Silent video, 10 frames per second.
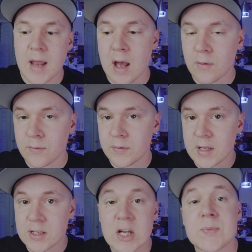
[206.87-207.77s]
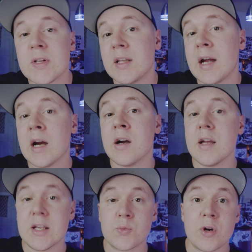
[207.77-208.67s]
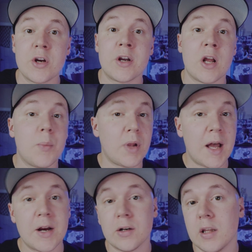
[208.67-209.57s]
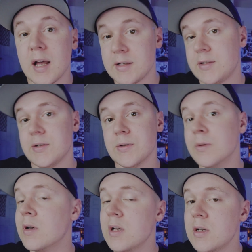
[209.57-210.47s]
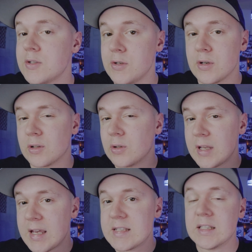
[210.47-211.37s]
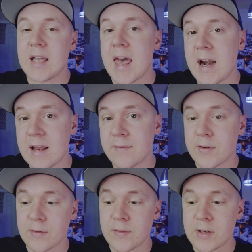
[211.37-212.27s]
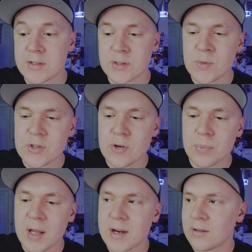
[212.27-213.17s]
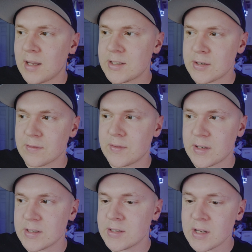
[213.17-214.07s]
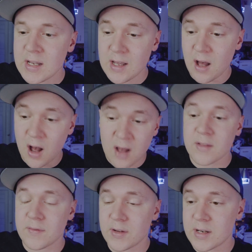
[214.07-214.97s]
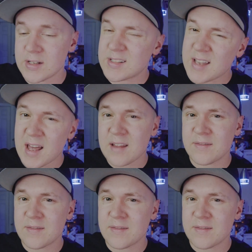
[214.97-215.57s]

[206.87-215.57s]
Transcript: Now, the adjustment layer is where you're gonna apply your LUT to, so you can easily edit it for your footage. Because once you apply your LUT to your footage on the footage, it's kind